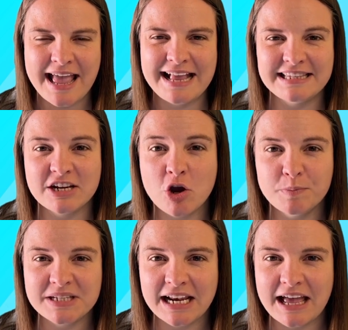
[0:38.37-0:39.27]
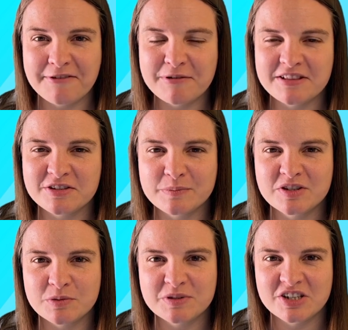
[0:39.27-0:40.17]
It did come to life with some
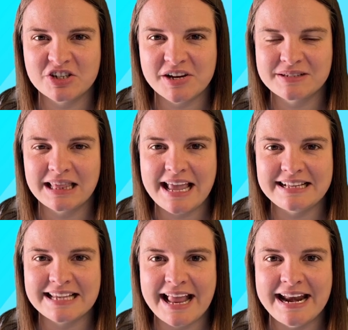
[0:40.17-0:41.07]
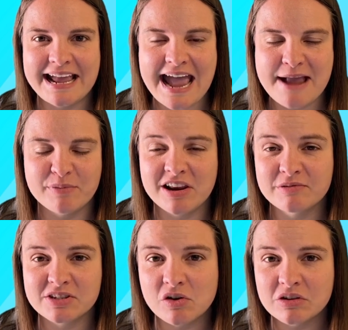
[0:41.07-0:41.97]
substitutes later in the game, but it
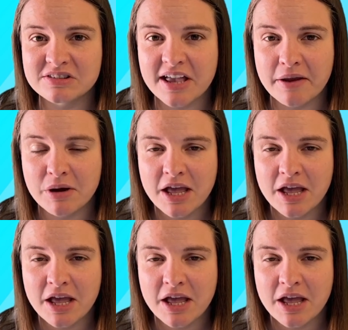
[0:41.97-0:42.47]
was also